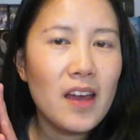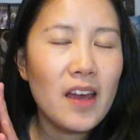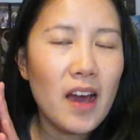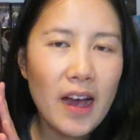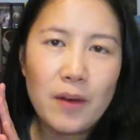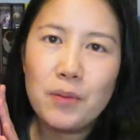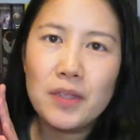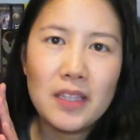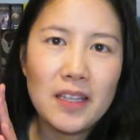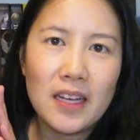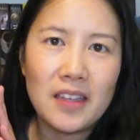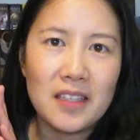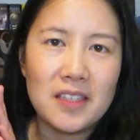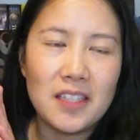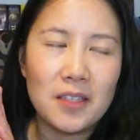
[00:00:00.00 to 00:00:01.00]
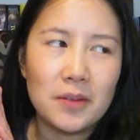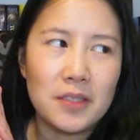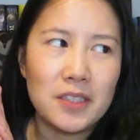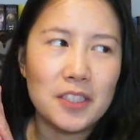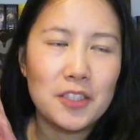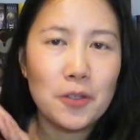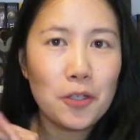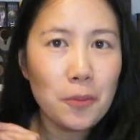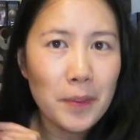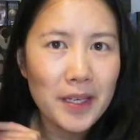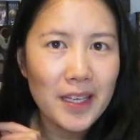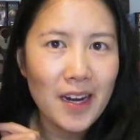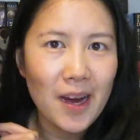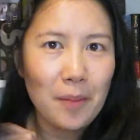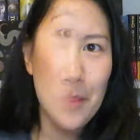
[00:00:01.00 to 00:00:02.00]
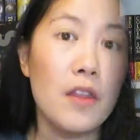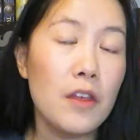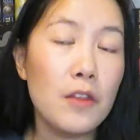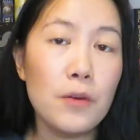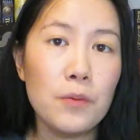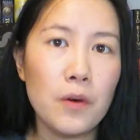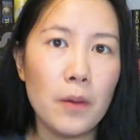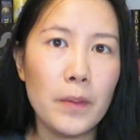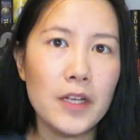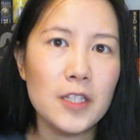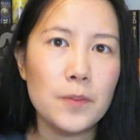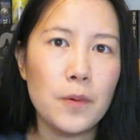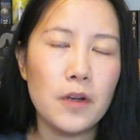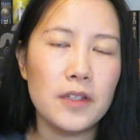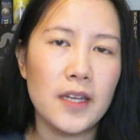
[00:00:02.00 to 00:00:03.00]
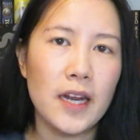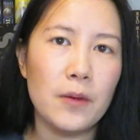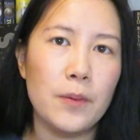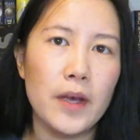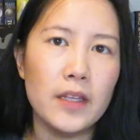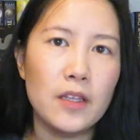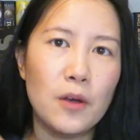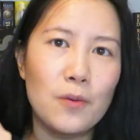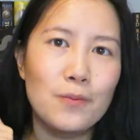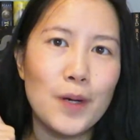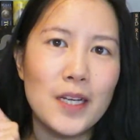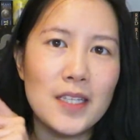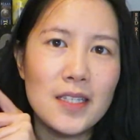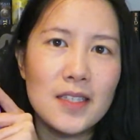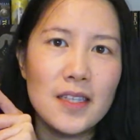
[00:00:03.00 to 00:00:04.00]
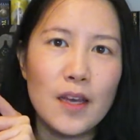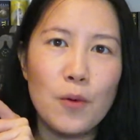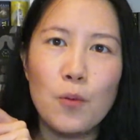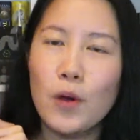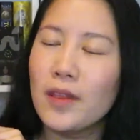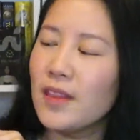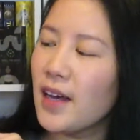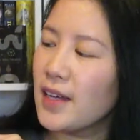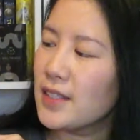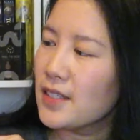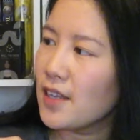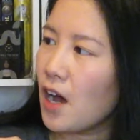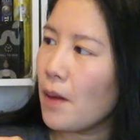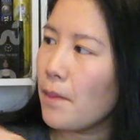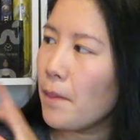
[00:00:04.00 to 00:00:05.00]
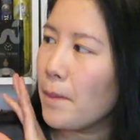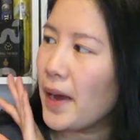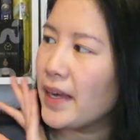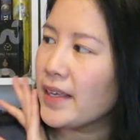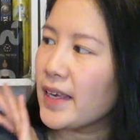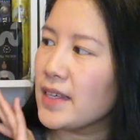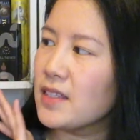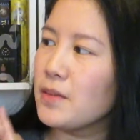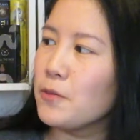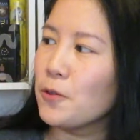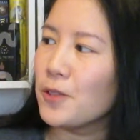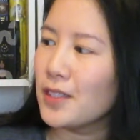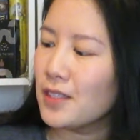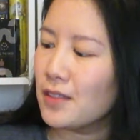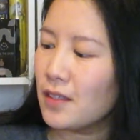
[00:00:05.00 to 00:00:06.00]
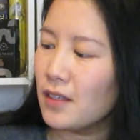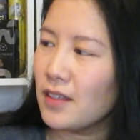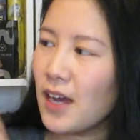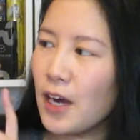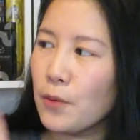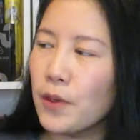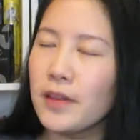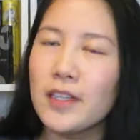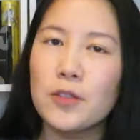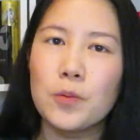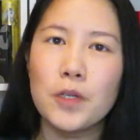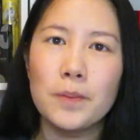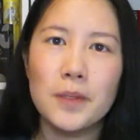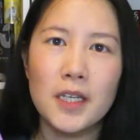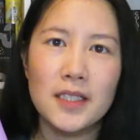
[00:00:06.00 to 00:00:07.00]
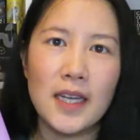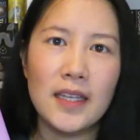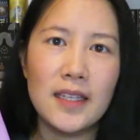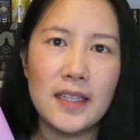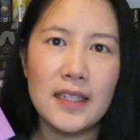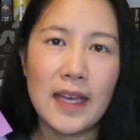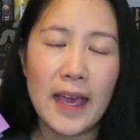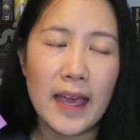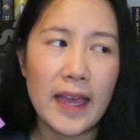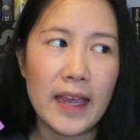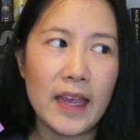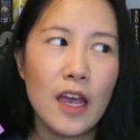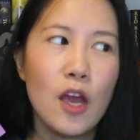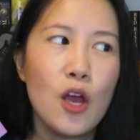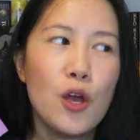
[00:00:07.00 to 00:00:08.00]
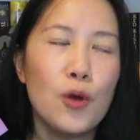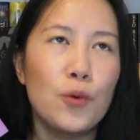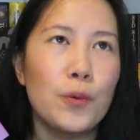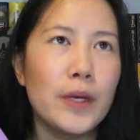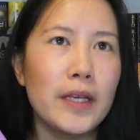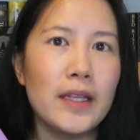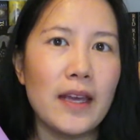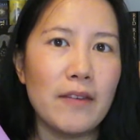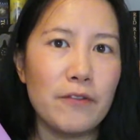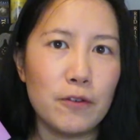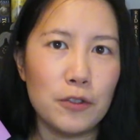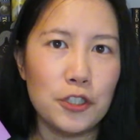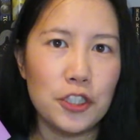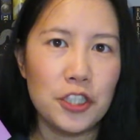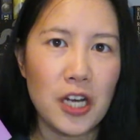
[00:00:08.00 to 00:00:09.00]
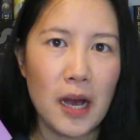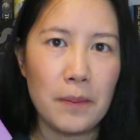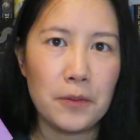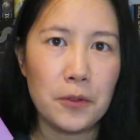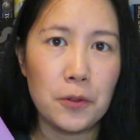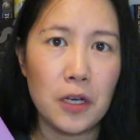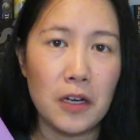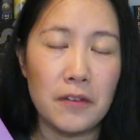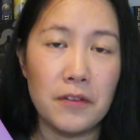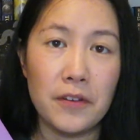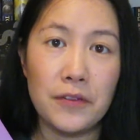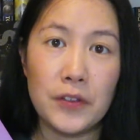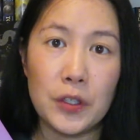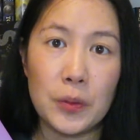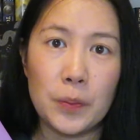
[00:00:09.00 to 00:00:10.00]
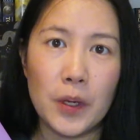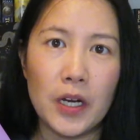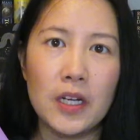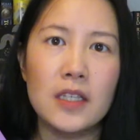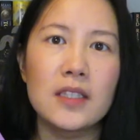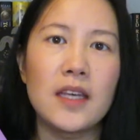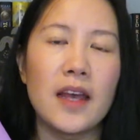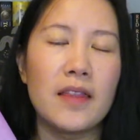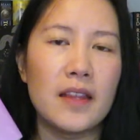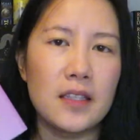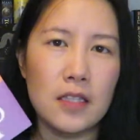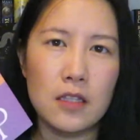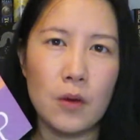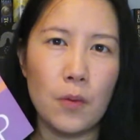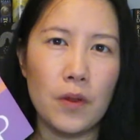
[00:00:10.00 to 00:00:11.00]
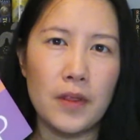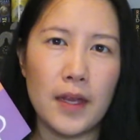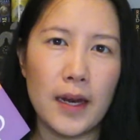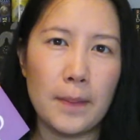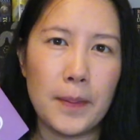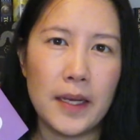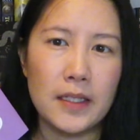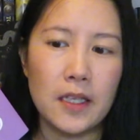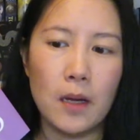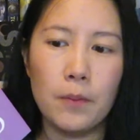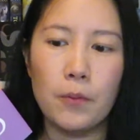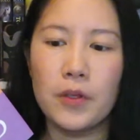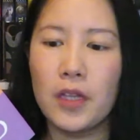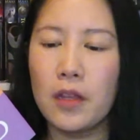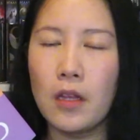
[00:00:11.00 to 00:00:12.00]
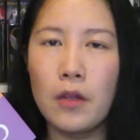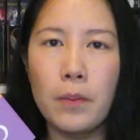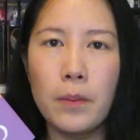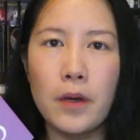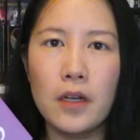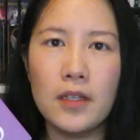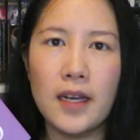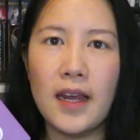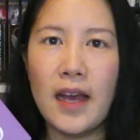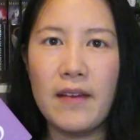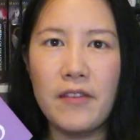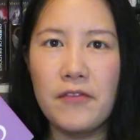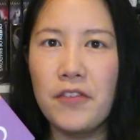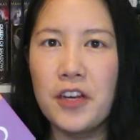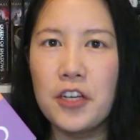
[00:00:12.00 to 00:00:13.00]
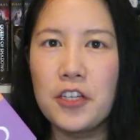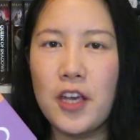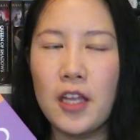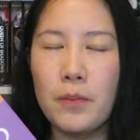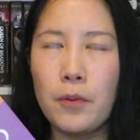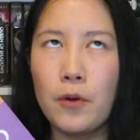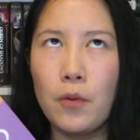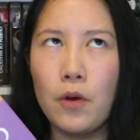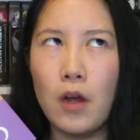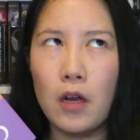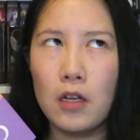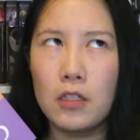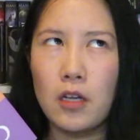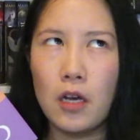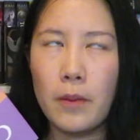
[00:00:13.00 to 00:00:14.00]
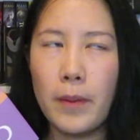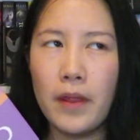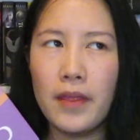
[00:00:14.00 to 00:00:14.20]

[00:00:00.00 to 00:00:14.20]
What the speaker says: I really like this series, so go pick it up. Another romance book that I read was One Last Stop by Casey McQuiston. I read this one because I did read a first chapter of a few books, and this is the one that I picked up with another book that I haven't finished yet, but we're not going to talk about